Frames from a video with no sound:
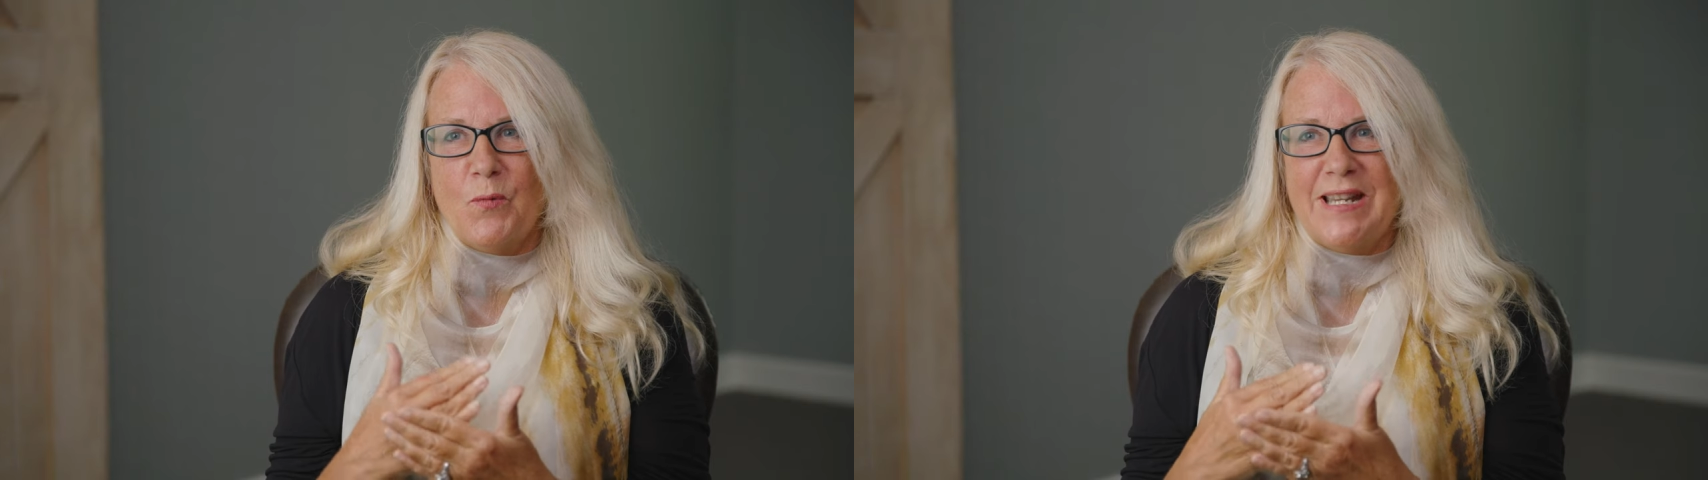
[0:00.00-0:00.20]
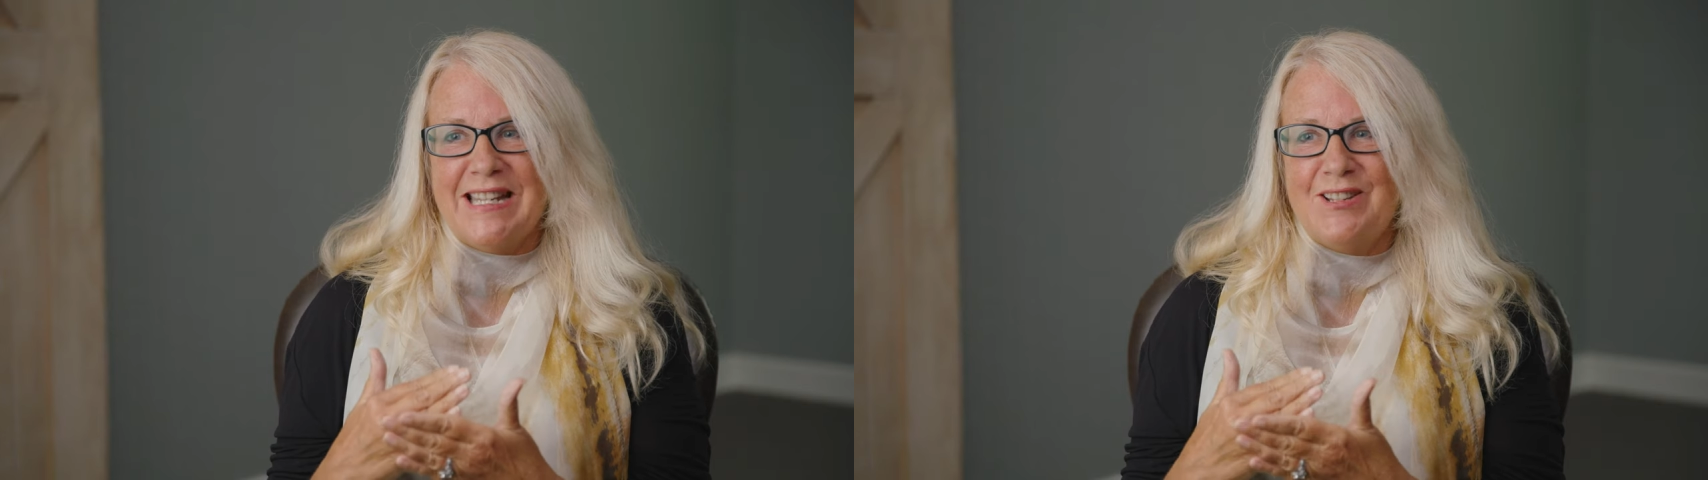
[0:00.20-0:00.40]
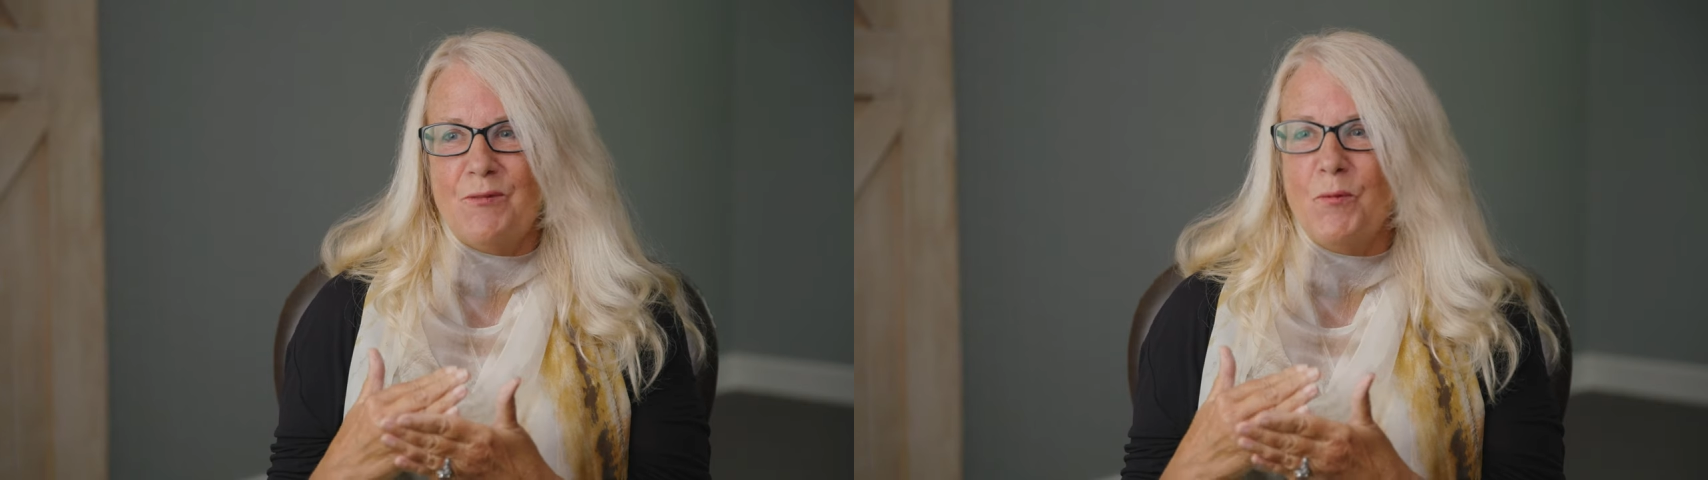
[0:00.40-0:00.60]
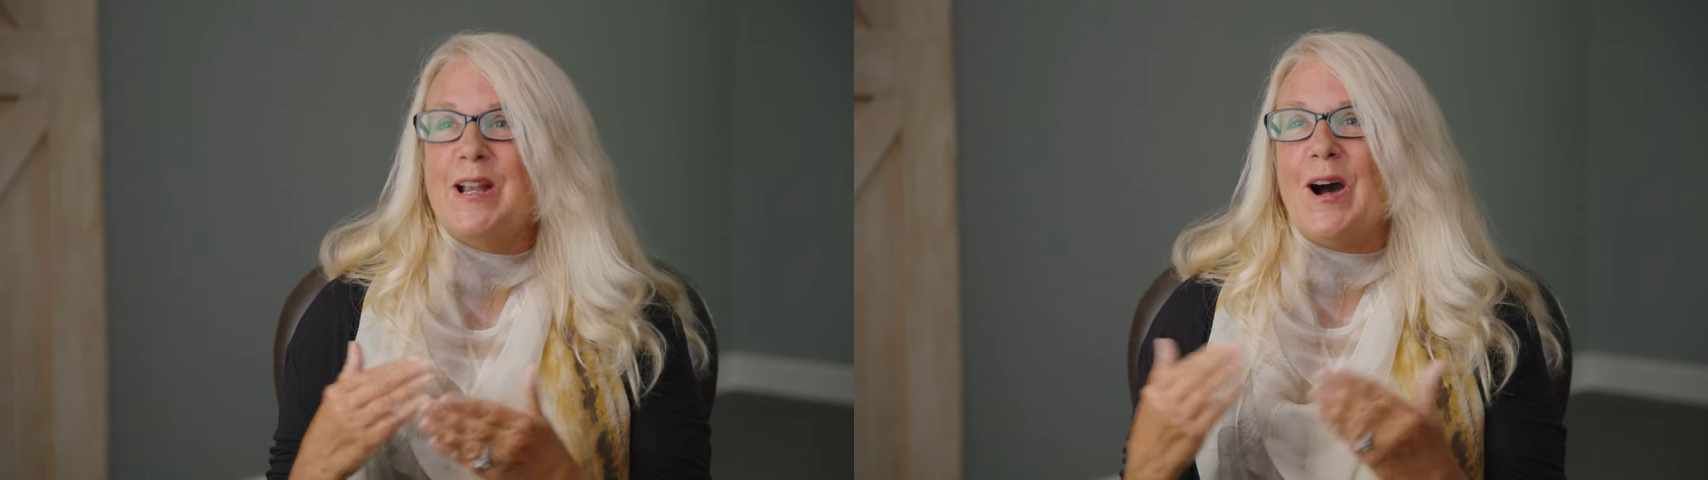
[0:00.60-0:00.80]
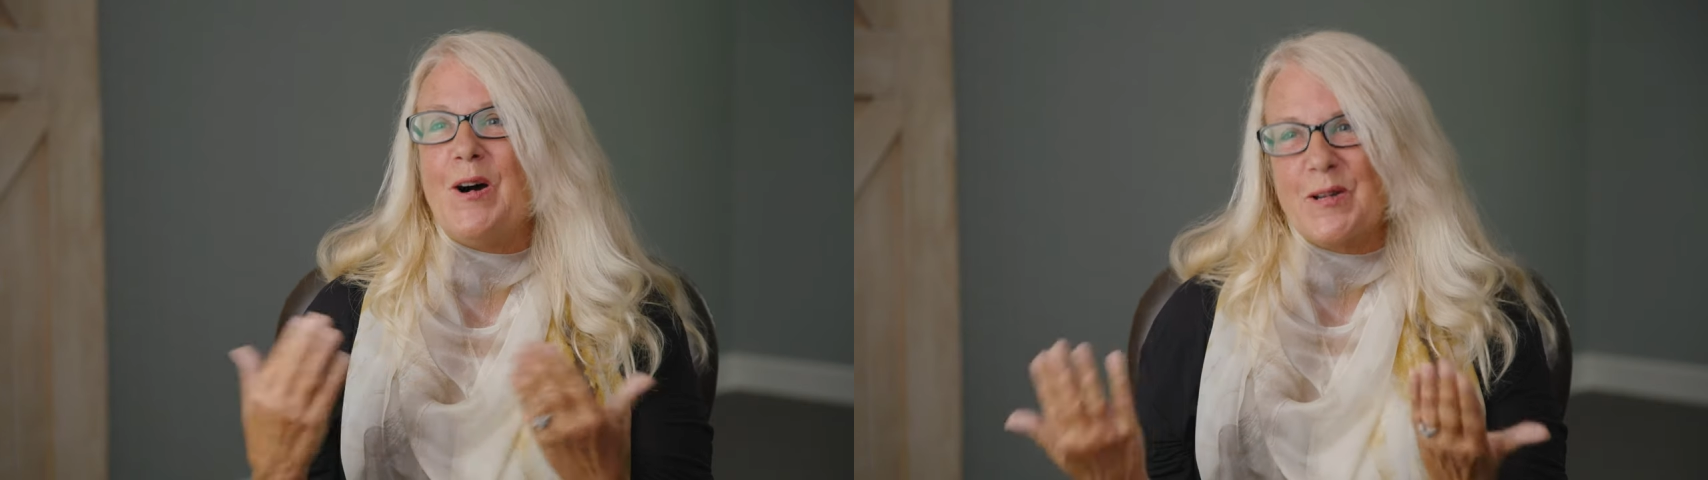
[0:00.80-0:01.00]
we
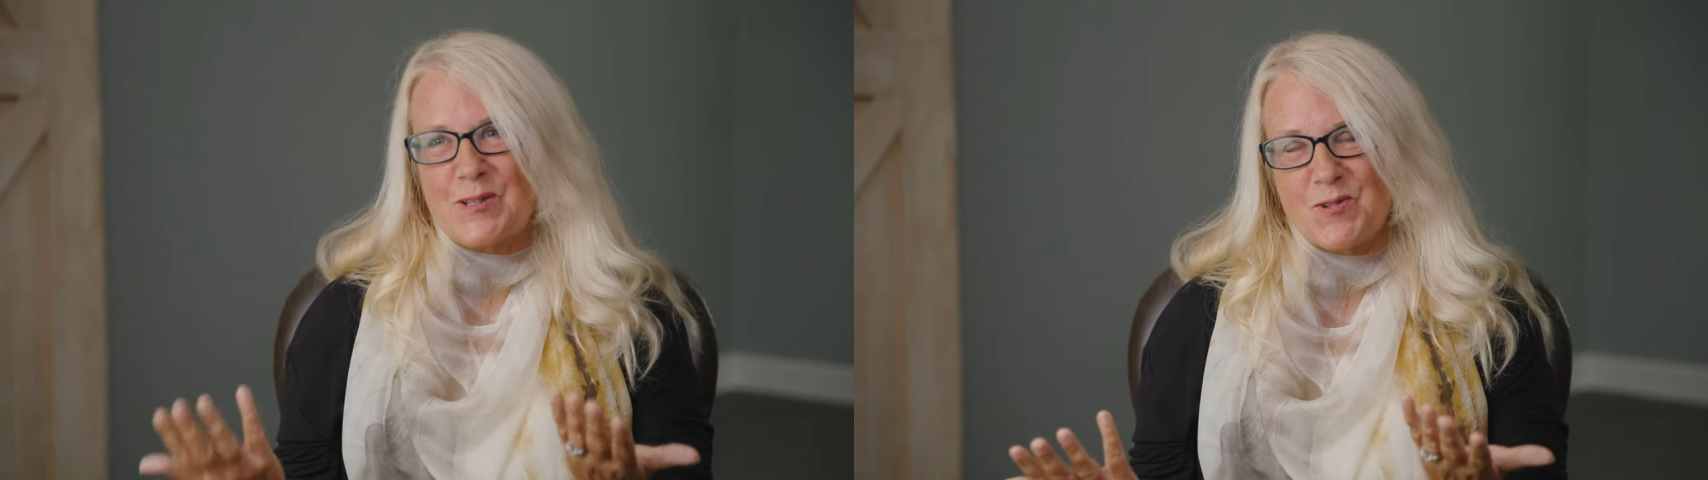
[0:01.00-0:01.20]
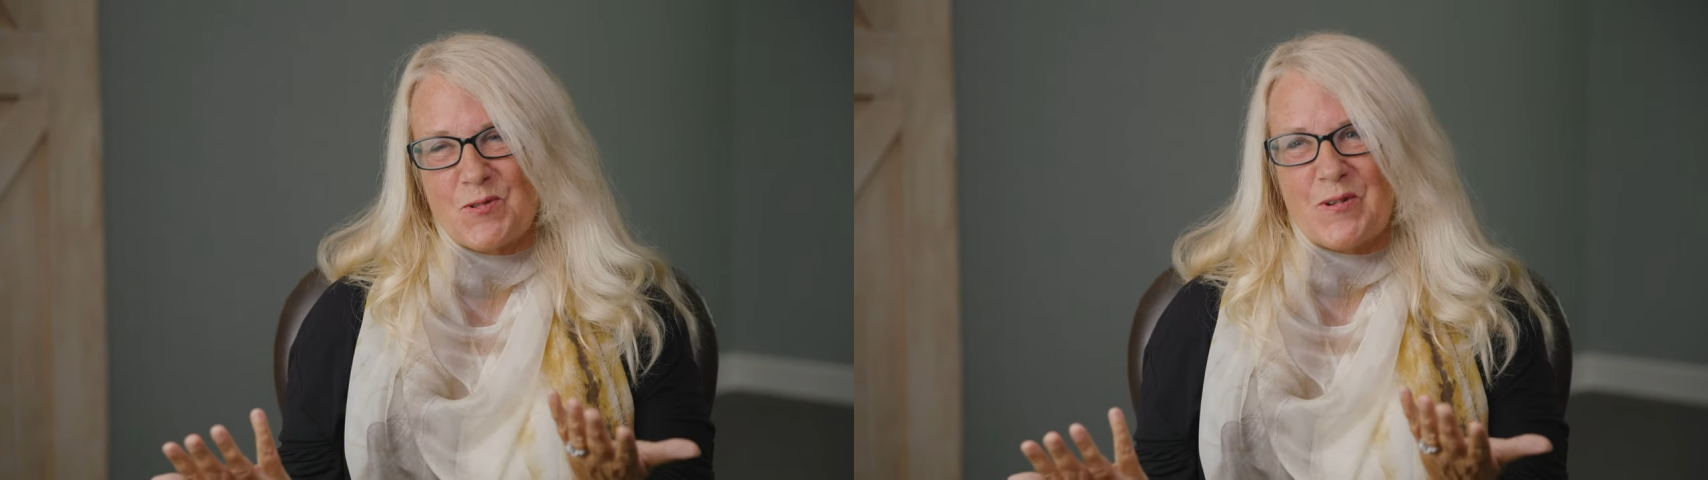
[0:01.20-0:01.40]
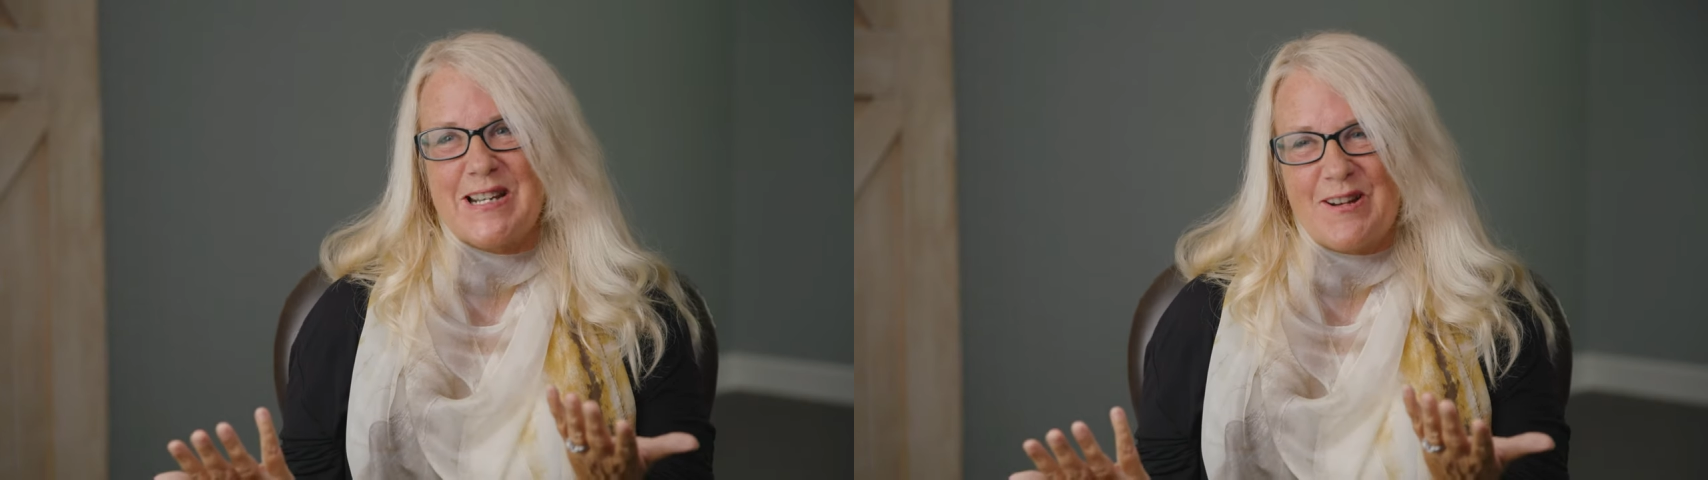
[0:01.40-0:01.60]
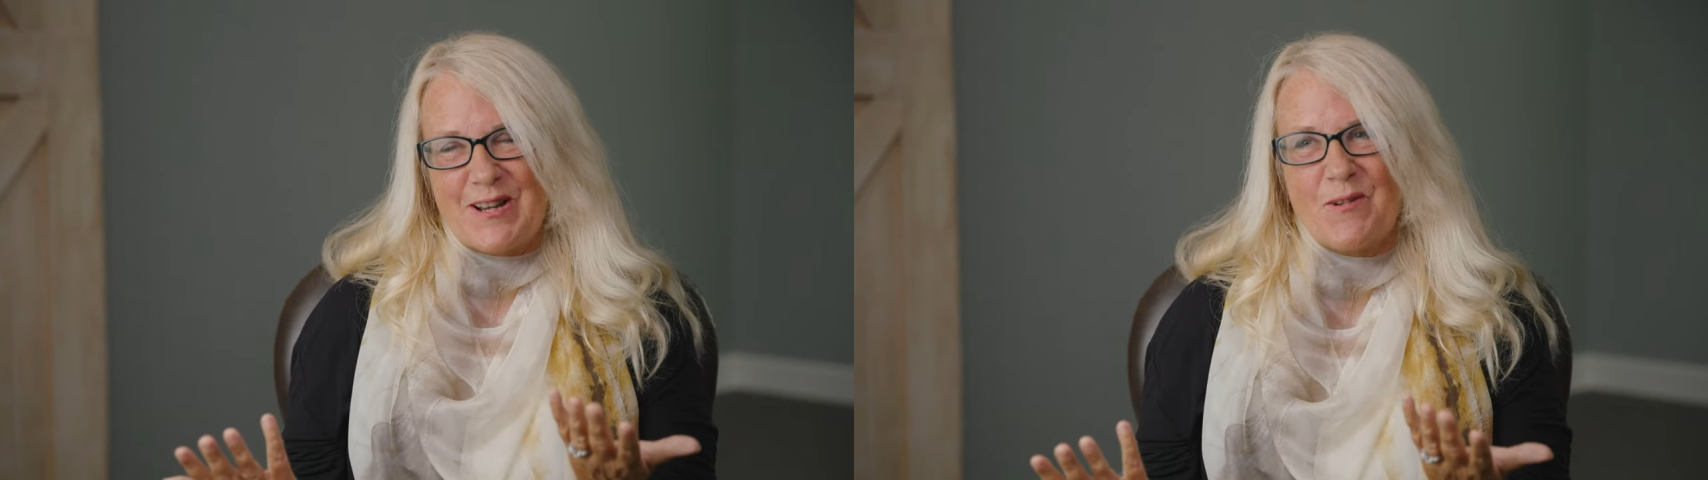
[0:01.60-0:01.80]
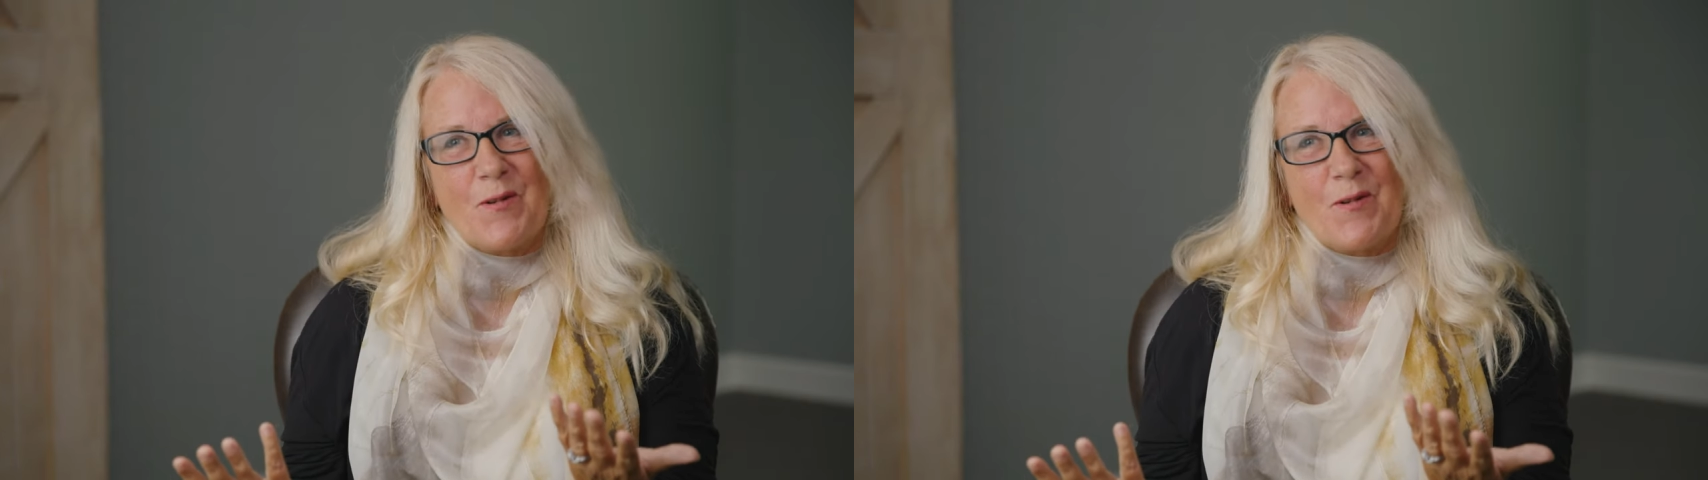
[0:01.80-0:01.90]
call extraordinary,